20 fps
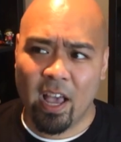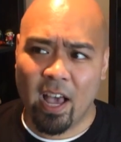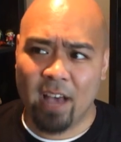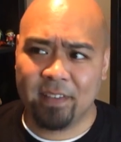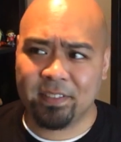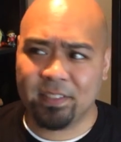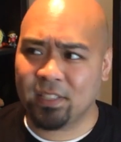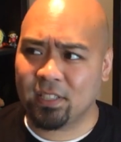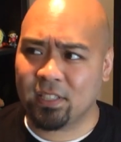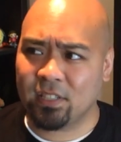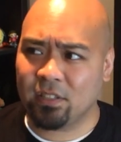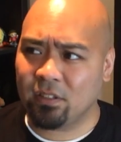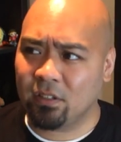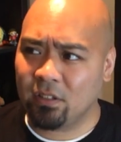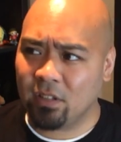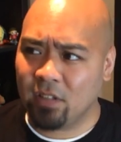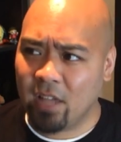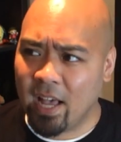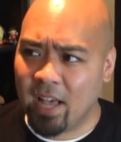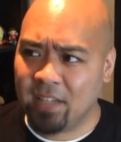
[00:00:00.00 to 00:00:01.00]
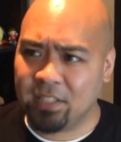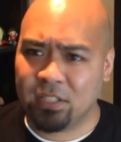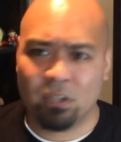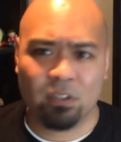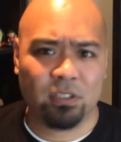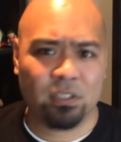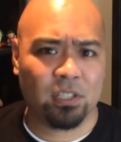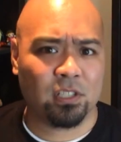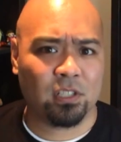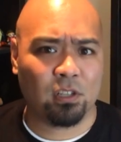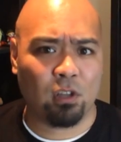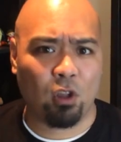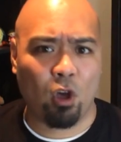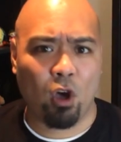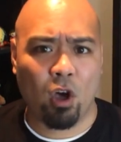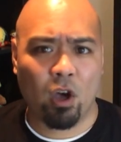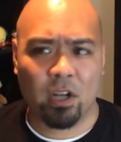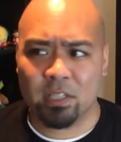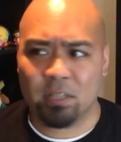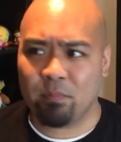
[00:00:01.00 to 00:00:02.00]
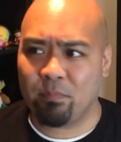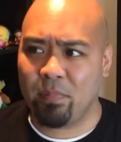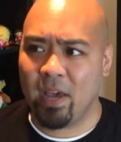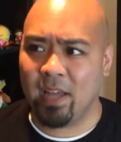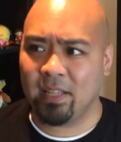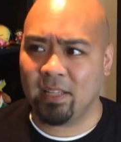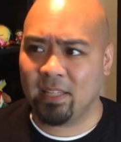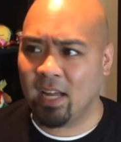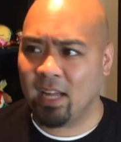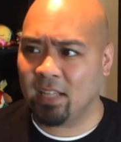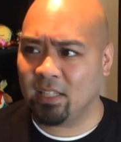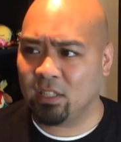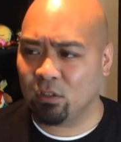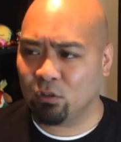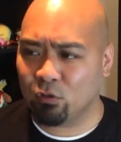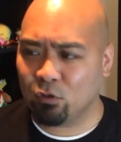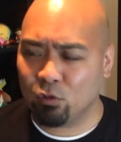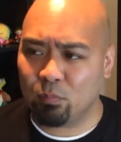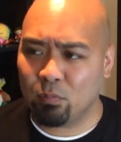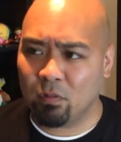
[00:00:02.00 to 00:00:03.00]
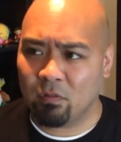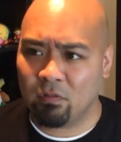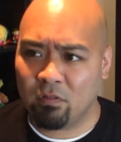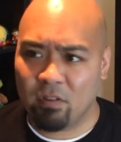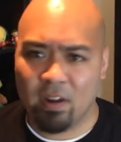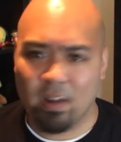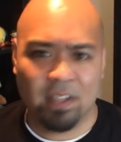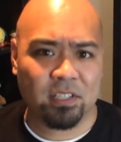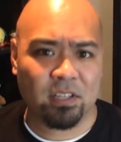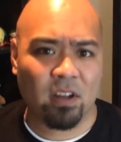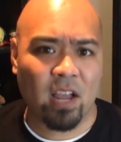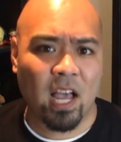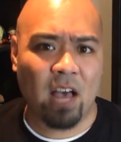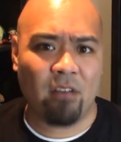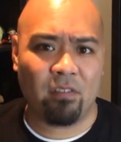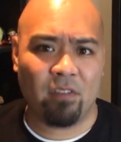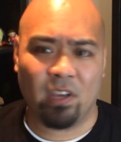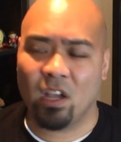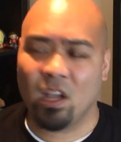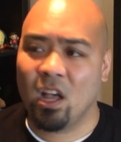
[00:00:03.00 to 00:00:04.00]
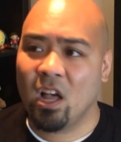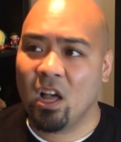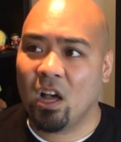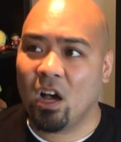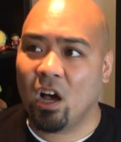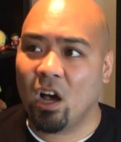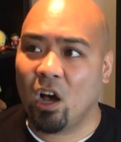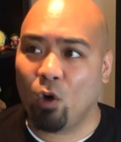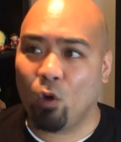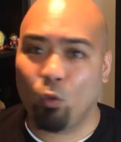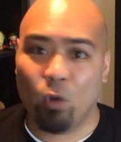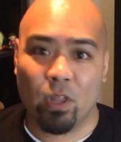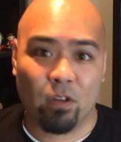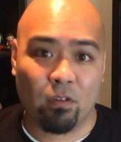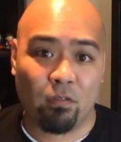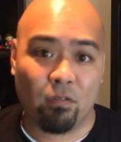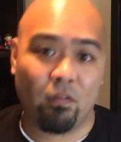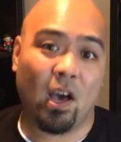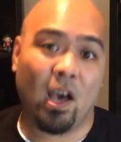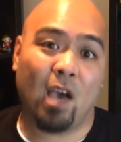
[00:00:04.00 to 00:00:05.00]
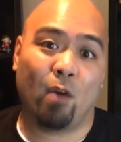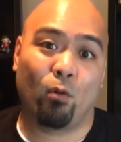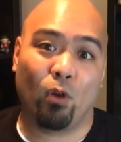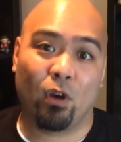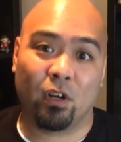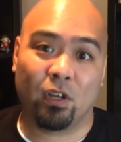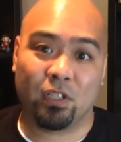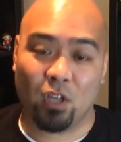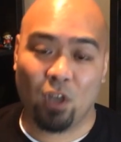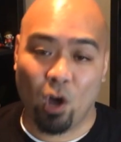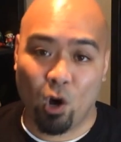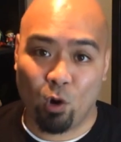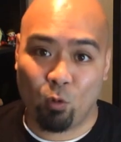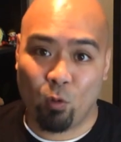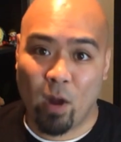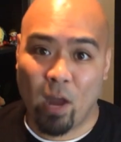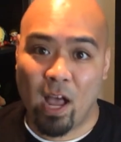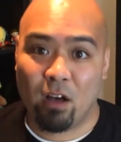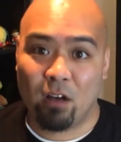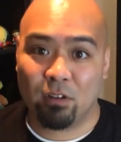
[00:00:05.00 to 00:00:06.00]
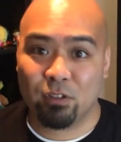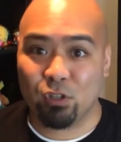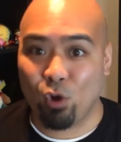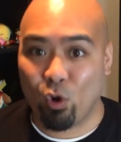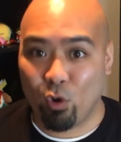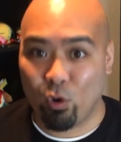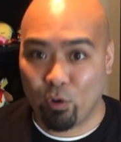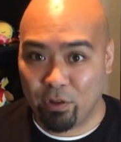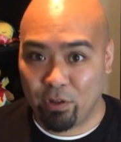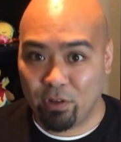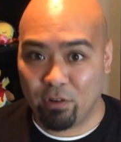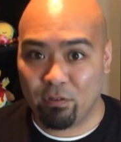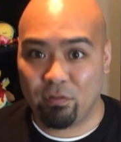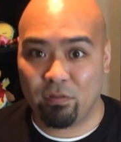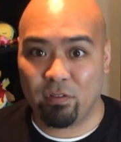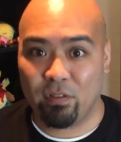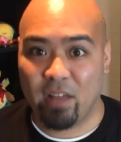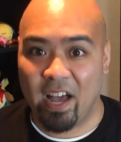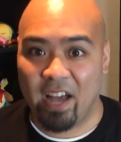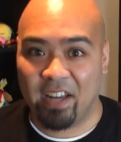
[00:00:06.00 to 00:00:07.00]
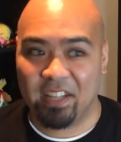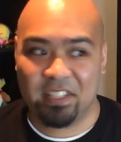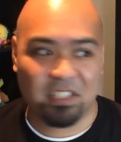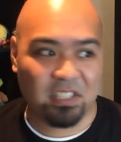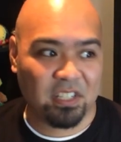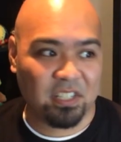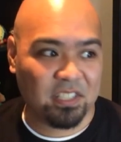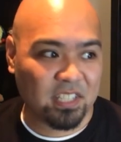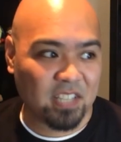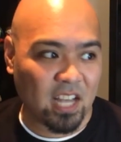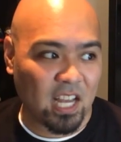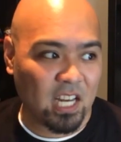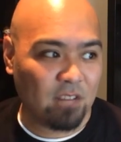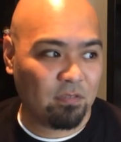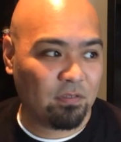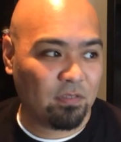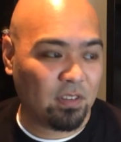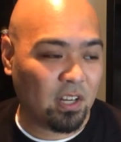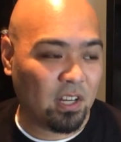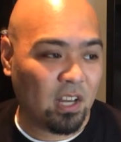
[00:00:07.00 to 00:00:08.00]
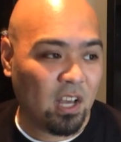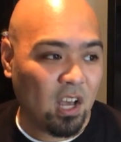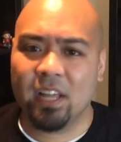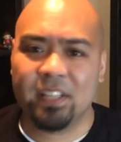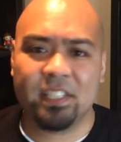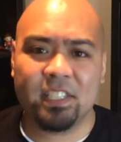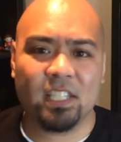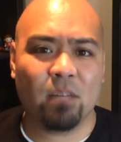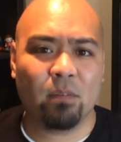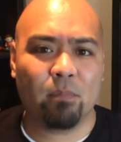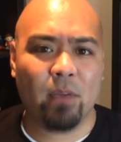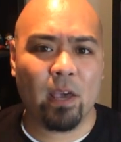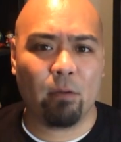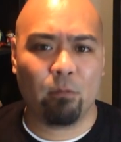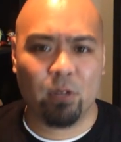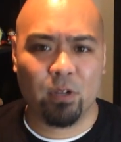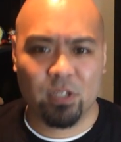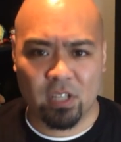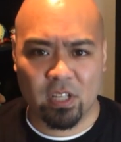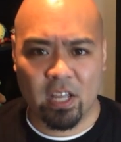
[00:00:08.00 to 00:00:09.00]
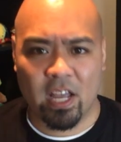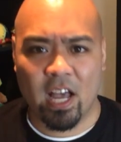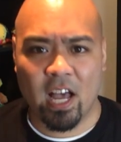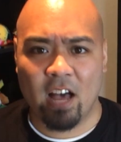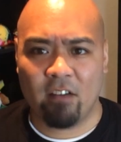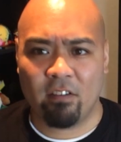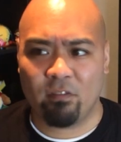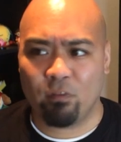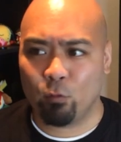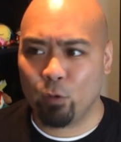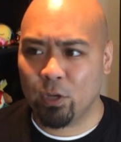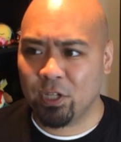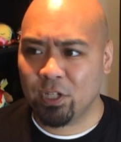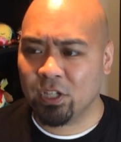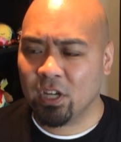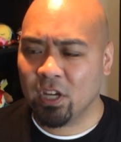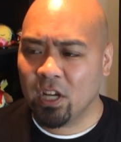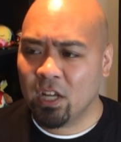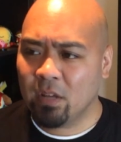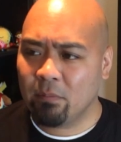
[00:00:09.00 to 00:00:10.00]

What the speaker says: as there's this long debate that the group of friends are having whether fireworks are round or they're flat. It's a debate which they have, which